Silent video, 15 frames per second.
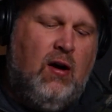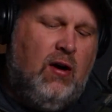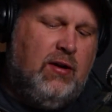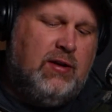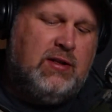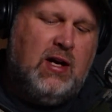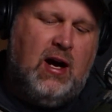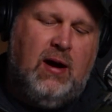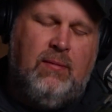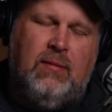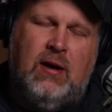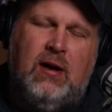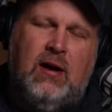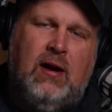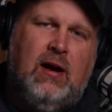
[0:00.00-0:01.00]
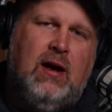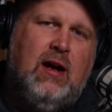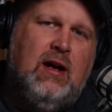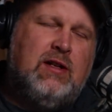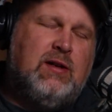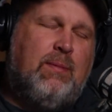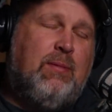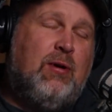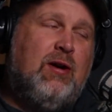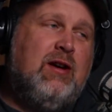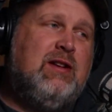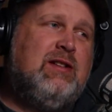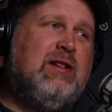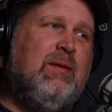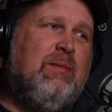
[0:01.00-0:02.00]
All the time. And it's a
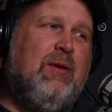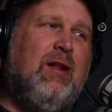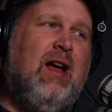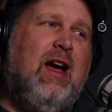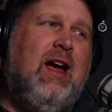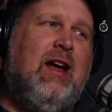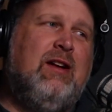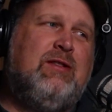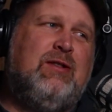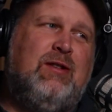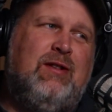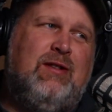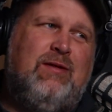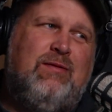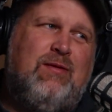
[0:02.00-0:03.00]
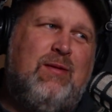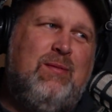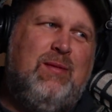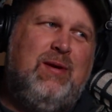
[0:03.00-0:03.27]
pretty simple answer for